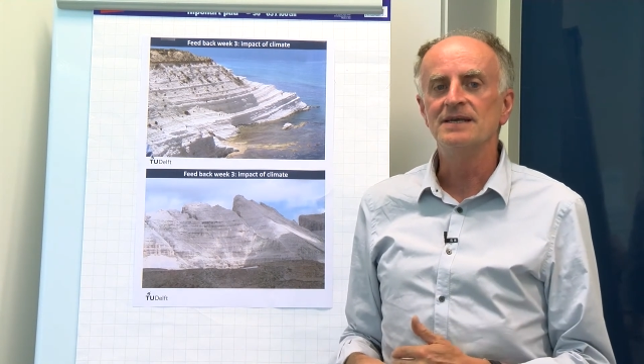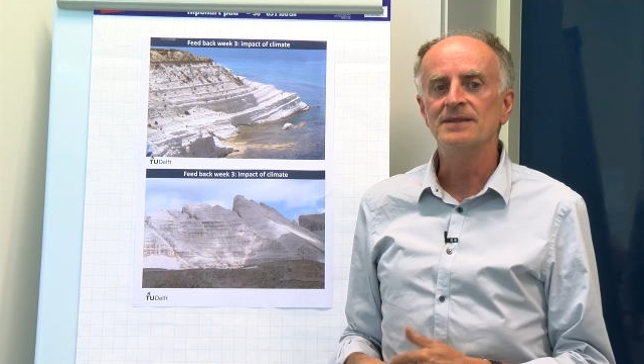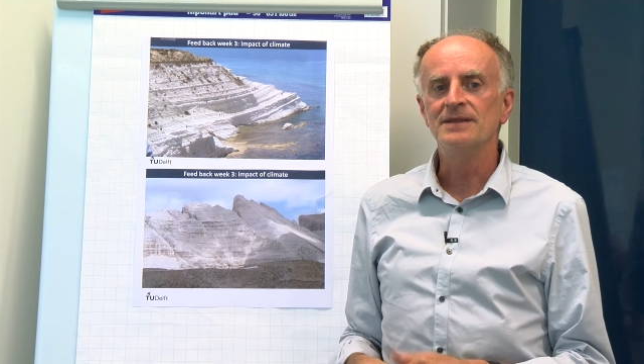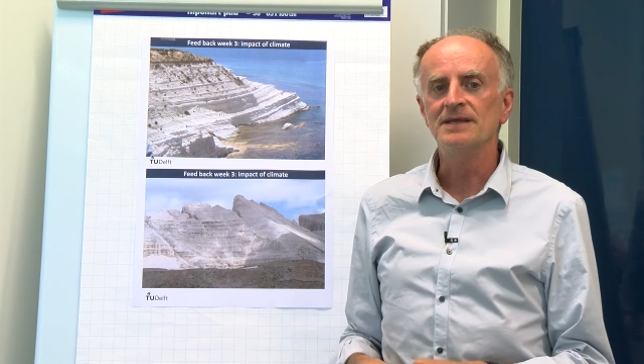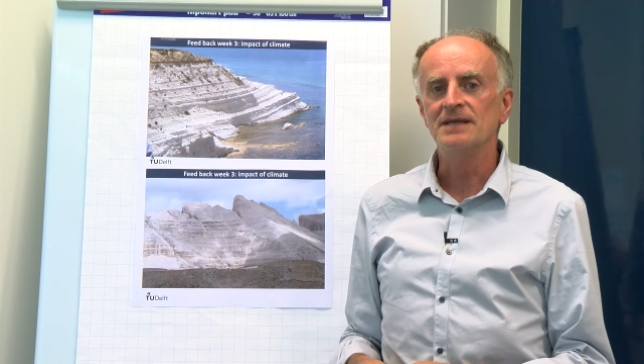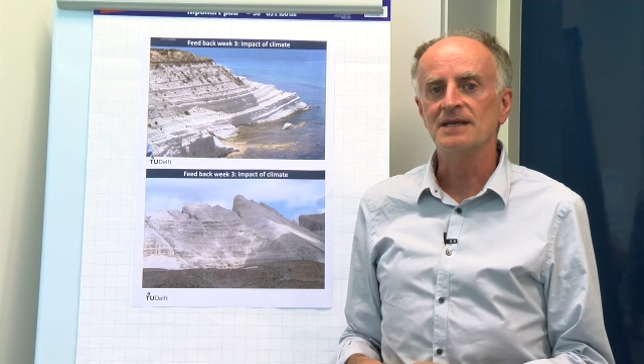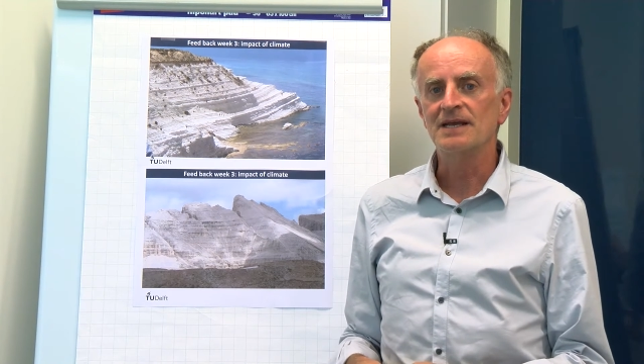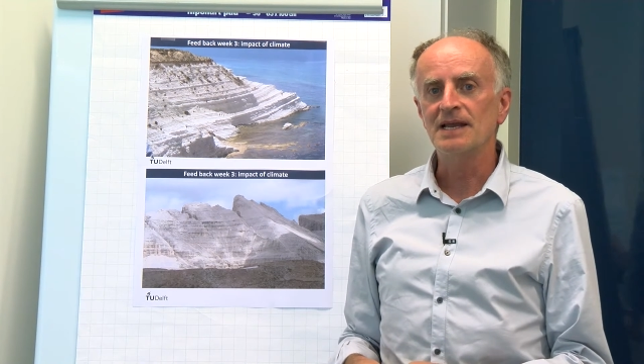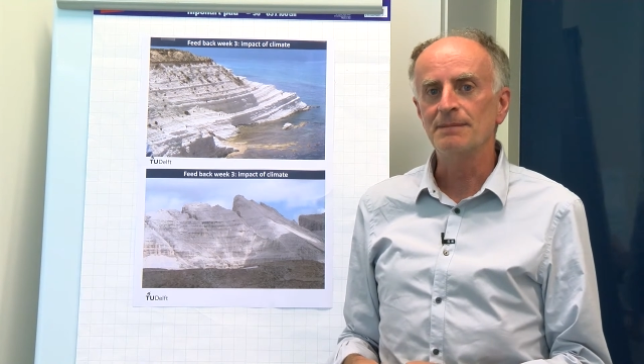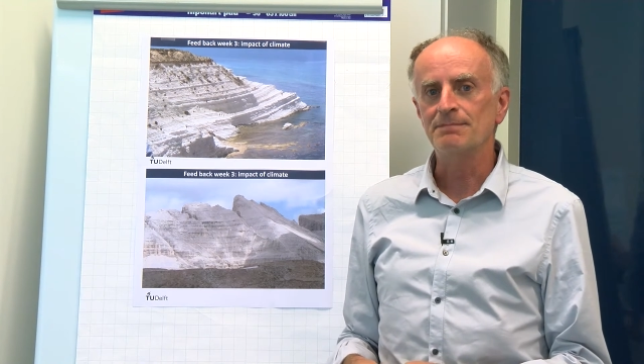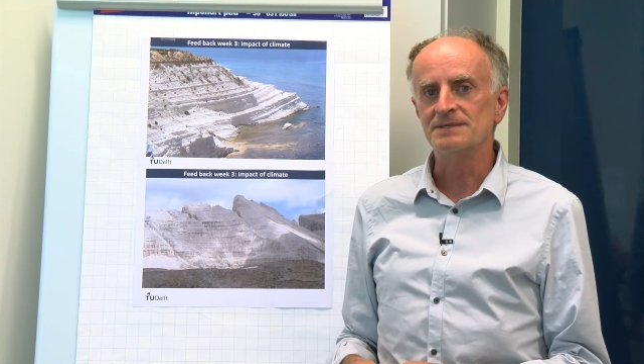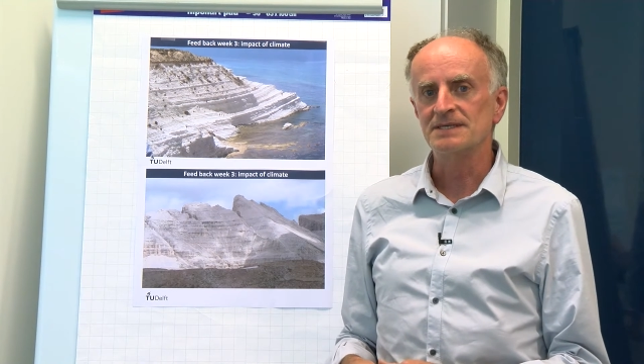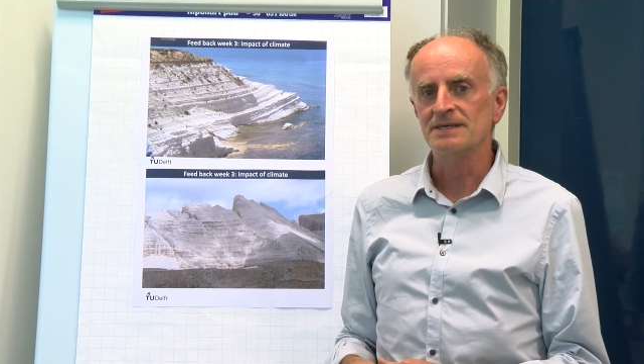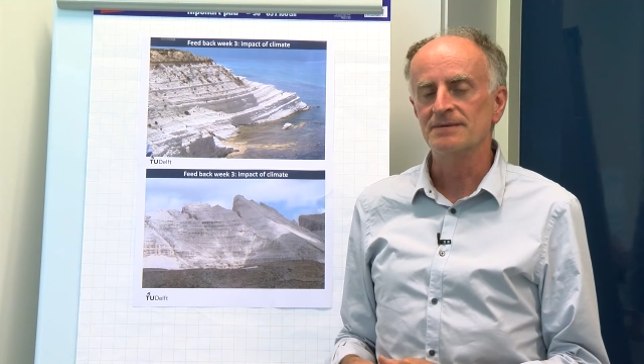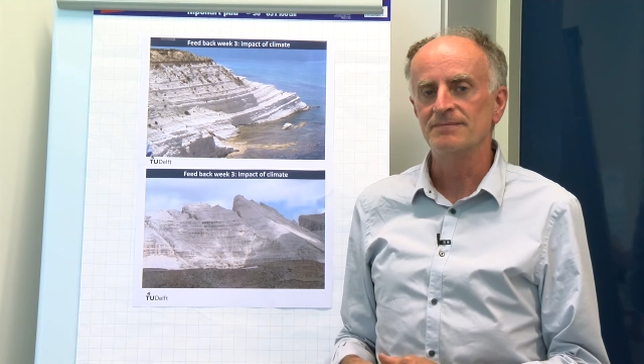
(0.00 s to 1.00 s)
the
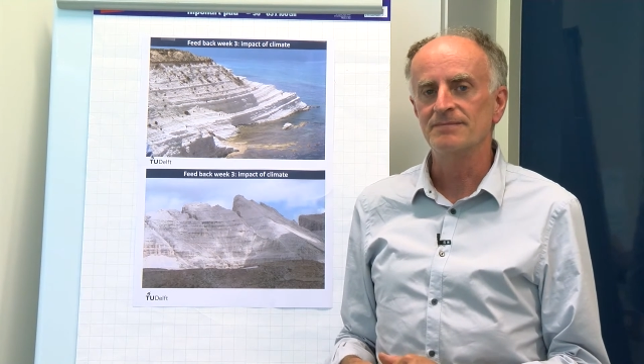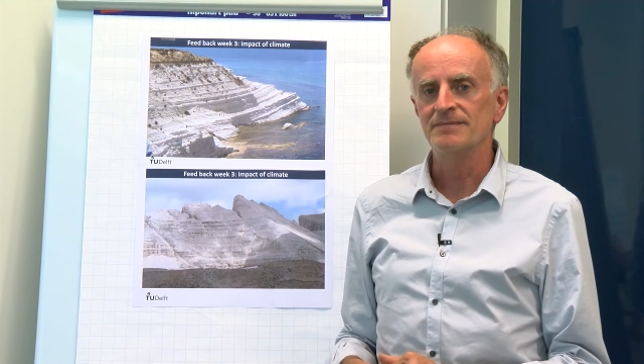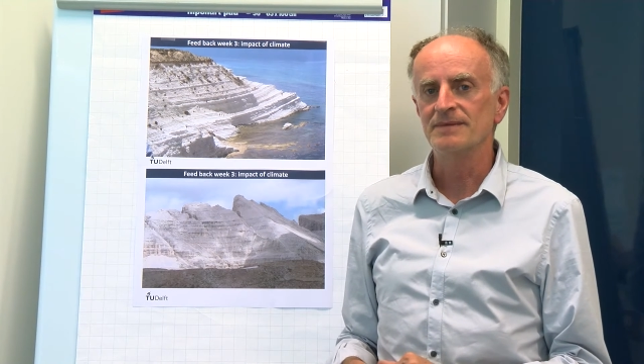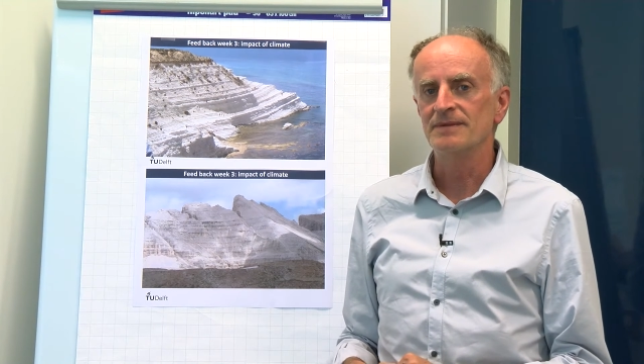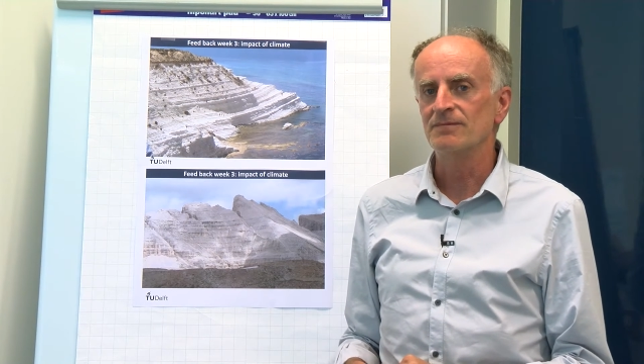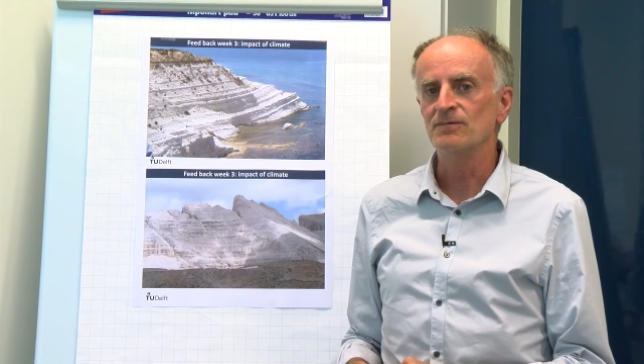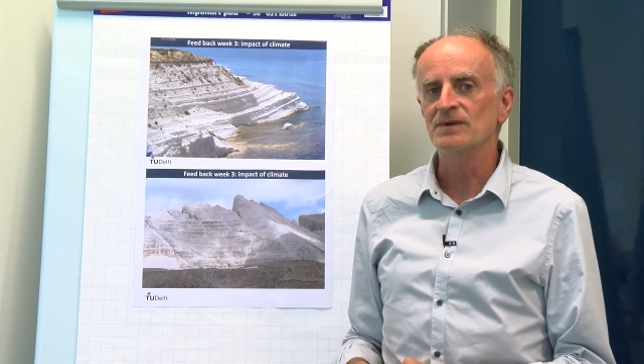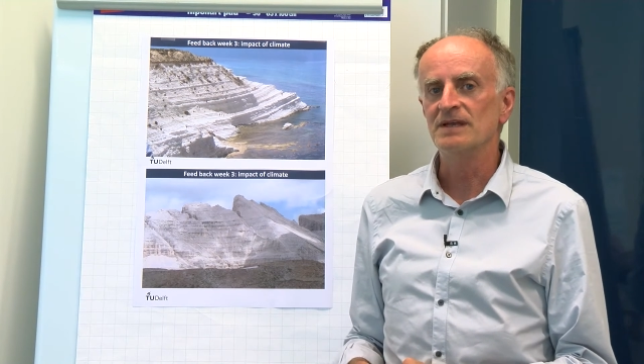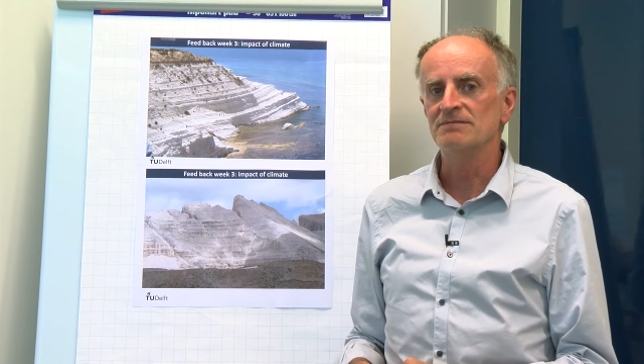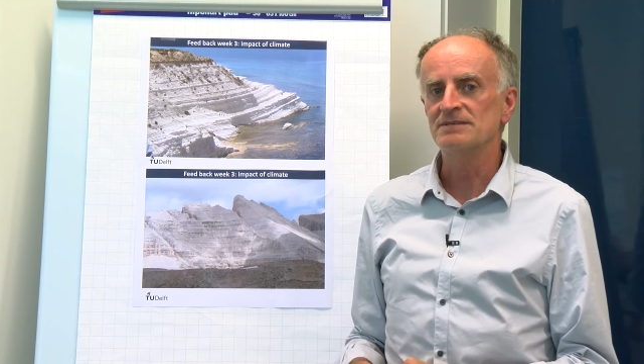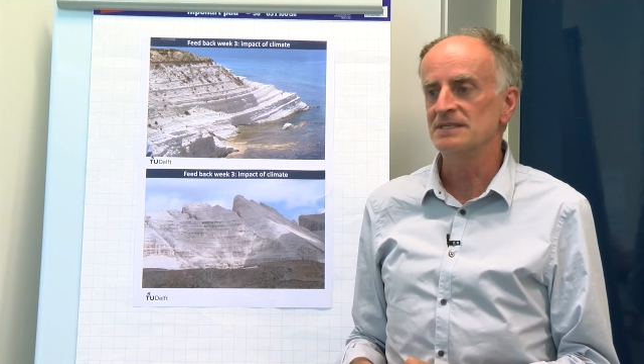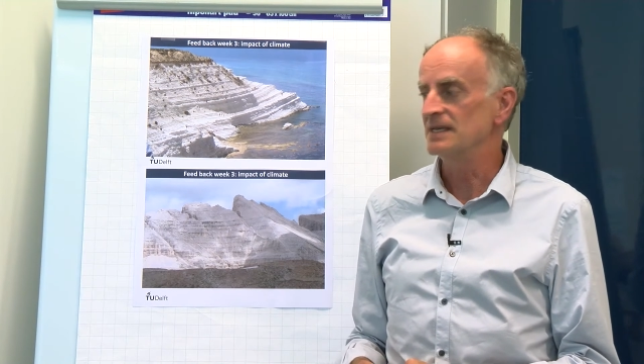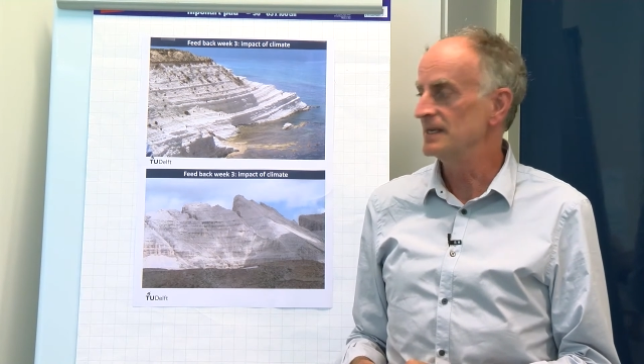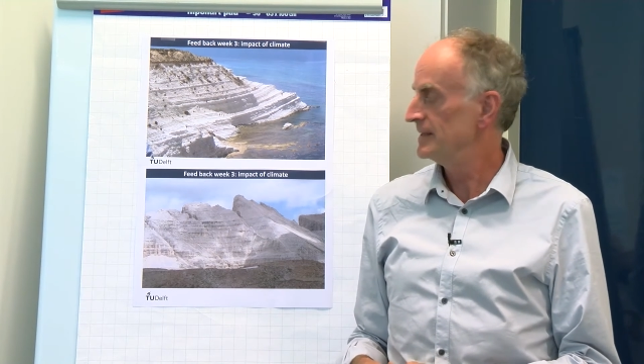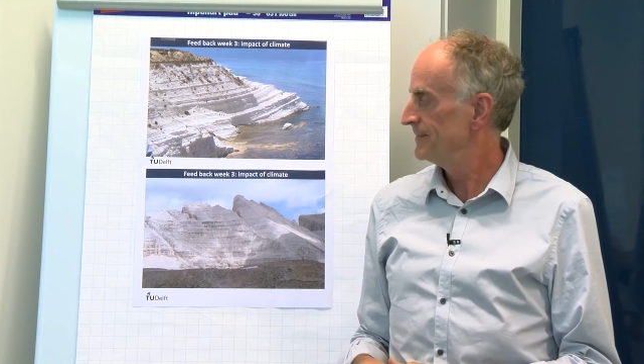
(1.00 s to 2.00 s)
clips we have
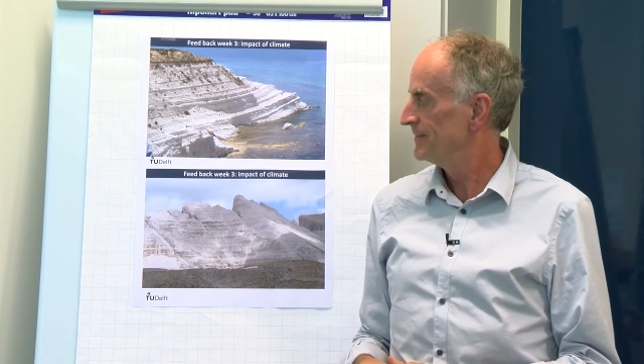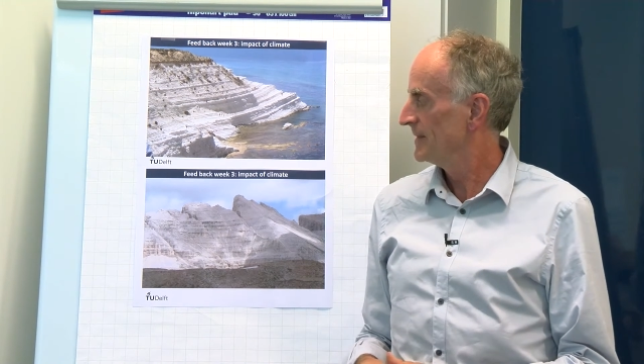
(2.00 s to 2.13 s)
seen.